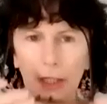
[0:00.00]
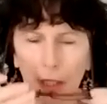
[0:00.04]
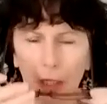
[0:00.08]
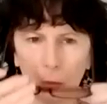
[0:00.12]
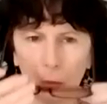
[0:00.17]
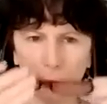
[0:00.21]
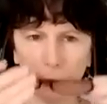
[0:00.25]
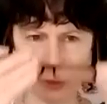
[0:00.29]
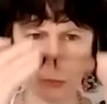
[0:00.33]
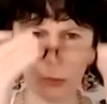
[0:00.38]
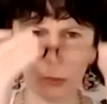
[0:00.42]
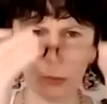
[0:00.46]

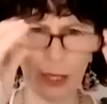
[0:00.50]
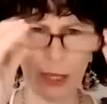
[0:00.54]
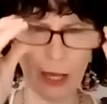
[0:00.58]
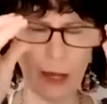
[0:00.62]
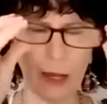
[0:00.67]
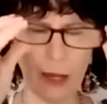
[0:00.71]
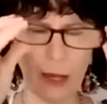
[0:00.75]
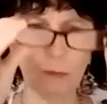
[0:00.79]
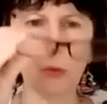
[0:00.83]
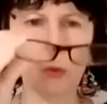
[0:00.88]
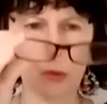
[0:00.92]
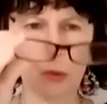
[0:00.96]
where we are
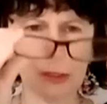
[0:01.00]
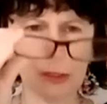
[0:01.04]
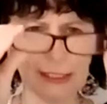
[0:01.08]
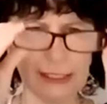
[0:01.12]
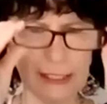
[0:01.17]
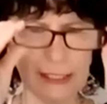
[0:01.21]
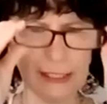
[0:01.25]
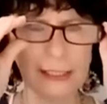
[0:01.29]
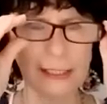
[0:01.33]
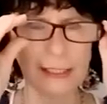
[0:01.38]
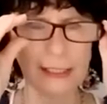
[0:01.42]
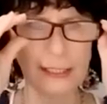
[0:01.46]
more
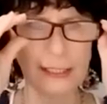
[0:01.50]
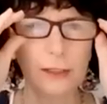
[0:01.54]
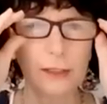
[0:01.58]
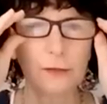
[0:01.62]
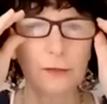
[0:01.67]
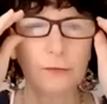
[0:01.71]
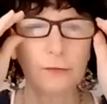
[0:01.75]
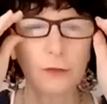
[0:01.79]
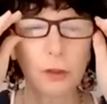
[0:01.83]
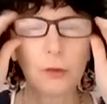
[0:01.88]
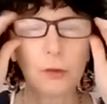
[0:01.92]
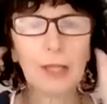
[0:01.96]
sensitive
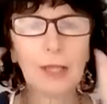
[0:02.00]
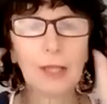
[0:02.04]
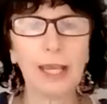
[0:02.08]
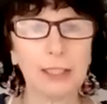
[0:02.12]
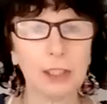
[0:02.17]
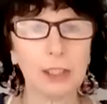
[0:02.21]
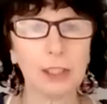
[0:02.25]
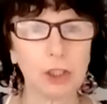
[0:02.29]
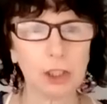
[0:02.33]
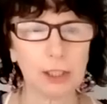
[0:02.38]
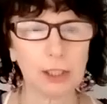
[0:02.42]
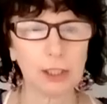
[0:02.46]
to the
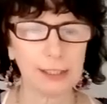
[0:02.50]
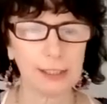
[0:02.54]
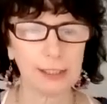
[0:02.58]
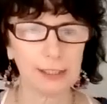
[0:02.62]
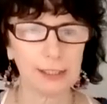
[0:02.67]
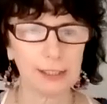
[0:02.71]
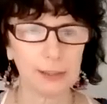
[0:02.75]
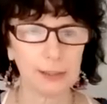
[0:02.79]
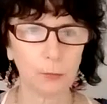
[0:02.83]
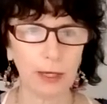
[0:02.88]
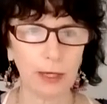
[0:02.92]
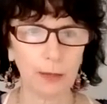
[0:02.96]
energies
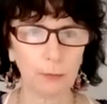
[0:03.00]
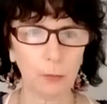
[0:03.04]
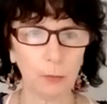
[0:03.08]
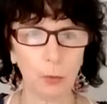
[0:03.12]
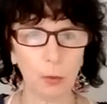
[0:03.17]
and we are